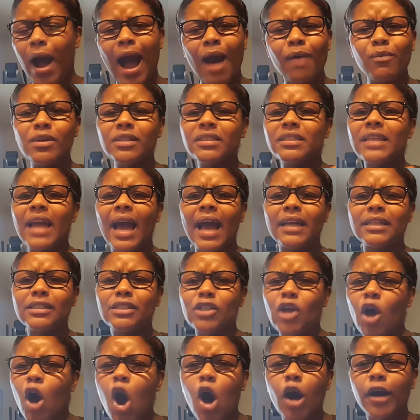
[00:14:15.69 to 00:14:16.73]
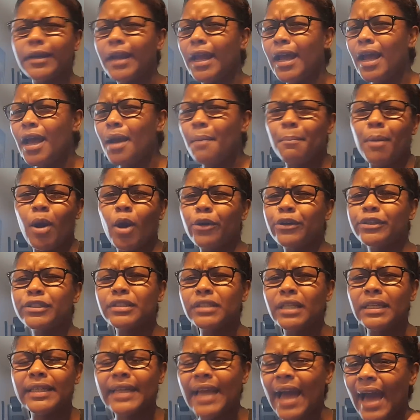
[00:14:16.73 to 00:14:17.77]
I was not taught
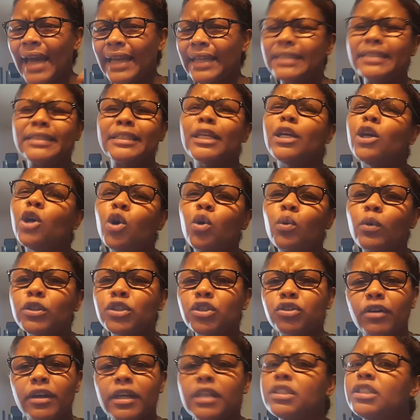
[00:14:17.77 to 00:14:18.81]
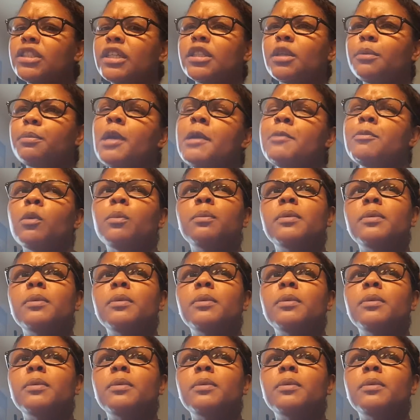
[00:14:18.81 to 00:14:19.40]
personally how to deal with transgender people,